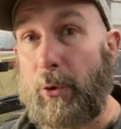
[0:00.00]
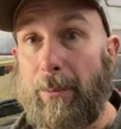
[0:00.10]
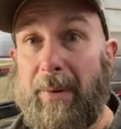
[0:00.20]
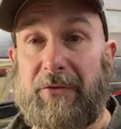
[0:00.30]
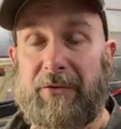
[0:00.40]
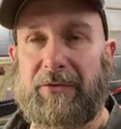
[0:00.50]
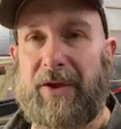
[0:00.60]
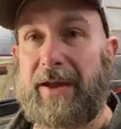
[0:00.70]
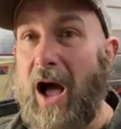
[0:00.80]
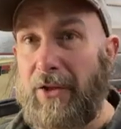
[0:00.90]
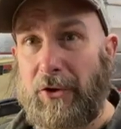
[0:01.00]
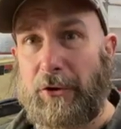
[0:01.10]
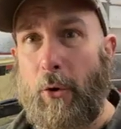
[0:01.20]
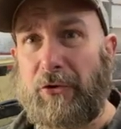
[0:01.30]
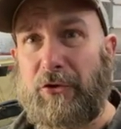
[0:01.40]
door buzzer saying,
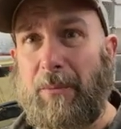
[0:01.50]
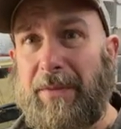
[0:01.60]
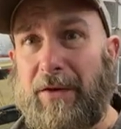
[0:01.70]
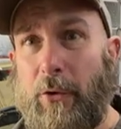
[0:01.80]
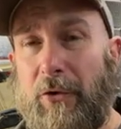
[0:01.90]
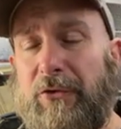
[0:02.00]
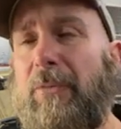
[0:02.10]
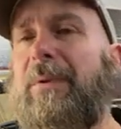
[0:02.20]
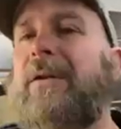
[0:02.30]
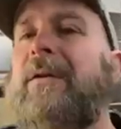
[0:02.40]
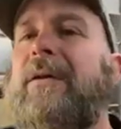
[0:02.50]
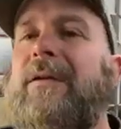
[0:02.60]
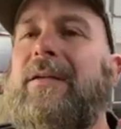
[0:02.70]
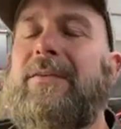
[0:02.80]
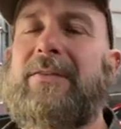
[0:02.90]
the door's open.
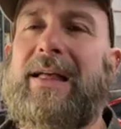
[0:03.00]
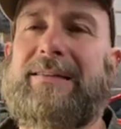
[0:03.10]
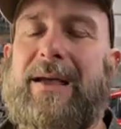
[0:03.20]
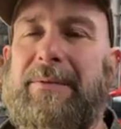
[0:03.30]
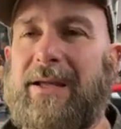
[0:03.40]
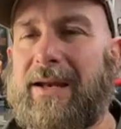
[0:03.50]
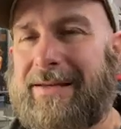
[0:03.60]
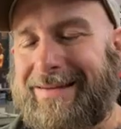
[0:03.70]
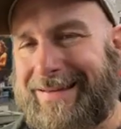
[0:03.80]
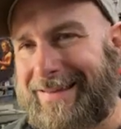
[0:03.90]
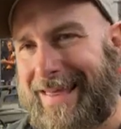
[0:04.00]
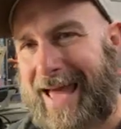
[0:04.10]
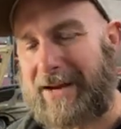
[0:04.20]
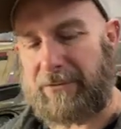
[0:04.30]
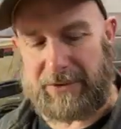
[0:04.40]
So that's happening, and I need to get
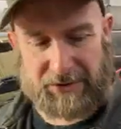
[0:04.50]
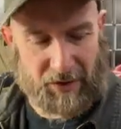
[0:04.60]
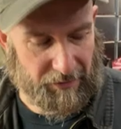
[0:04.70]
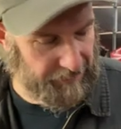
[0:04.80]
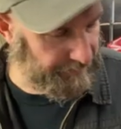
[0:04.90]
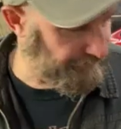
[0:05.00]
that resolved.